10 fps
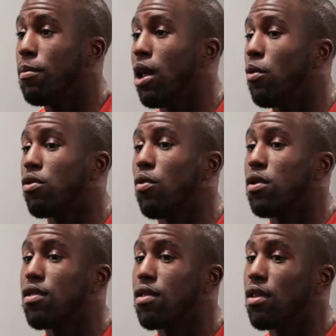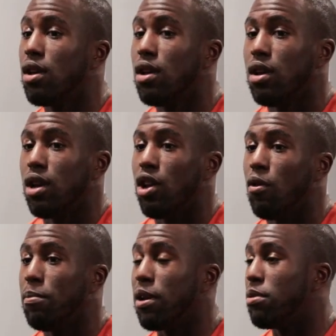I was always, you know,
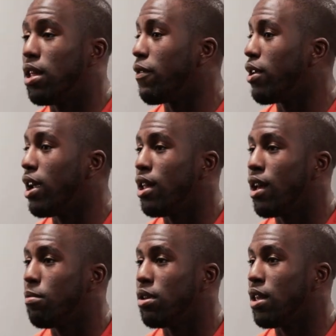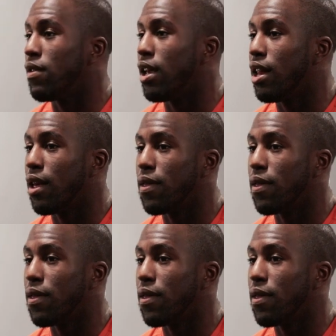a big believer in Haiti. I believe in Haiti. I